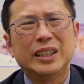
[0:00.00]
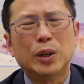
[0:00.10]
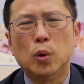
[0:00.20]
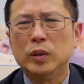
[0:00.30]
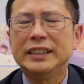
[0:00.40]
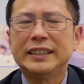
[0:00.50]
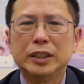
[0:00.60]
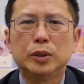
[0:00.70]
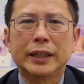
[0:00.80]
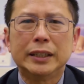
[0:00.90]
the only
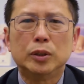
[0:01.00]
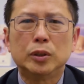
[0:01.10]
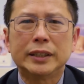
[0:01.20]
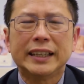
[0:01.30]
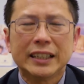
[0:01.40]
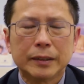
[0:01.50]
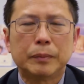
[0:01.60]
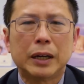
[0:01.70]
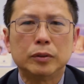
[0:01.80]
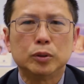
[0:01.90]
thing you can think
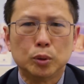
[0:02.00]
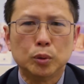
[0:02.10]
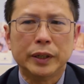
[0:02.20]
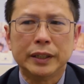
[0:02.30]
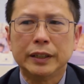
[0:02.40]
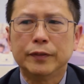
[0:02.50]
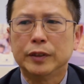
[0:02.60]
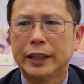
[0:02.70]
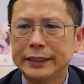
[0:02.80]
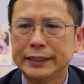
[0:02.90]
about doing if
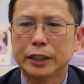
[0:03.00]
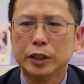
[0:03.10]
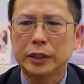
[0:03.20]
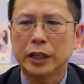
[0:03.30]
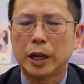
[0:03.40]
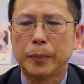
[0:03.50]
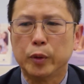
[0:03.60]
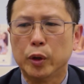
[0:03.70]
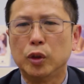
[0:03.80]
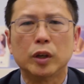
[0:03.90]
you, let's say um,
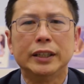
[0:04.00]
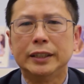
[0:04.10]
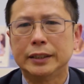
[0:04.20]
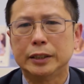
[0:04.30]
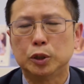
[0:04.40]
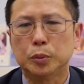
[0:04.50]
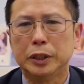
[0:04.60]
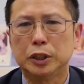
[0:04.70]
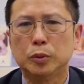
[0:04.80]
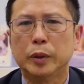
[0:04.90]
you're not in the
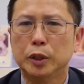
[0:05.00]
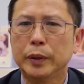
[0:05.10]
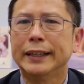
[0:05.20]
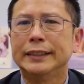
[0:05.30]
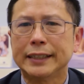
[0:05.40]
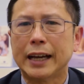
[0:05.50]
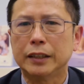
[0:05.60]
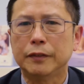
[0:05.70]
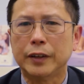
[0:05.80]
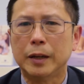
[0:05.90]
situation where you can start
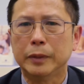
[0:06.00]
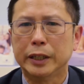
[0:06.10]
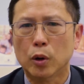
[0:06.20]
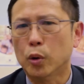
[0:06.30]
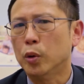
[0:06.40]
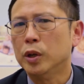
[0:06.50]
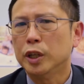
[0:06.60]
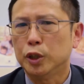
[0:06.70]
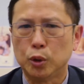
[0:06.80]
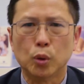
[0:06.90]
a family or
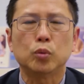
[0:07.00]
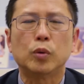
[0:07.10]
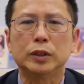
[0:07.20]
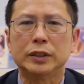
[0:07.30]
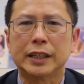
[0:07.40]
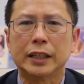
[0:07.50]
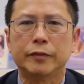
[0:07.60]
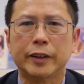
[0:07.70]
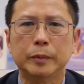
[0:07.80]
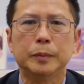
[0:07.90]
you don't want to start a
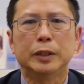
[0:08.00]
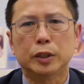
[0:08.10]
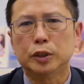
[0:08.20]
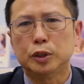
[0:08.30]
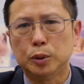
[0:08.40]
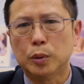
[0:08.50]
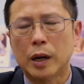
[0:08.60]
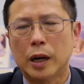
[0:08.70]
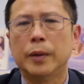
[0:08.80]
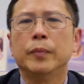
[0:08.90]
family because you
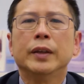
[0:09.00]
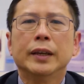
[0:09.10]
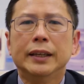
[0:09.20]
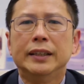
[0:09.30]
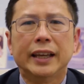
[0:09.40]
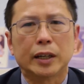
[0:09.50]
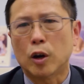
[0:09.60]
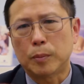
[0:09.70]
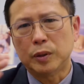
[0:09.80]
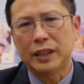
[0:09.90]
are in that
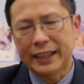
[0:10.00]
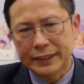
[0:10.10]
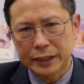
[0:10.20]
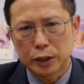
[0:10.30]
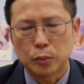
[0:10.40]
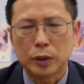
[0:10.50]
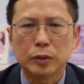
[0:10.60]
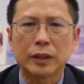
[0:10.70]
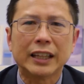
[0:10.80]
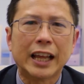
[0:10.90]
corporate ladder you want
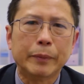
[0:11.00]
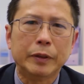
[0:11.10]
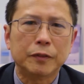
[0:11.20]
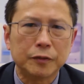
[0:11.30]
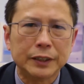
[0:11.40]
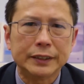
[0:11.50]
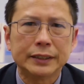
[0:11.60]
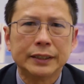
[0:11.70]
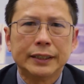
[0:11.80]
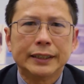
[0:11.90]
to climb it
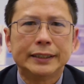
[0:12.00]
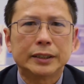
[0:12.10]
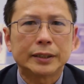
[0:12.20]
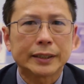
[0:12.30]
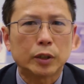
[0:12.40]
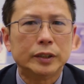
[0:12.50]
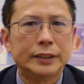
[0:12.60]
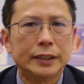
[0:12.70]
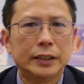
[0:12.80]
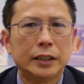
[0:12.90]
first is
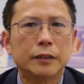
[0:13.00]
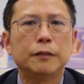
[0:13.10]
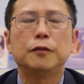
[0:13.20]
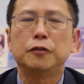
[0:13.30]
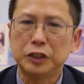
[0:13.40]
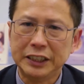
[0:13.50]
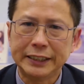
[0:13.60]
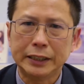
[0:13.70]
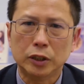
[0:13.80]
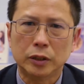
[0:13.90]
consider
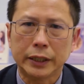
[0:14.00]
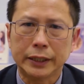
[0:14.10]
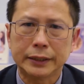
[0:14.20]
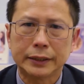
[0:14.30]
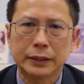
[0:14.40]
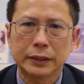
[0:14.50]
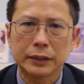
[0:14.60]
freezing your eggs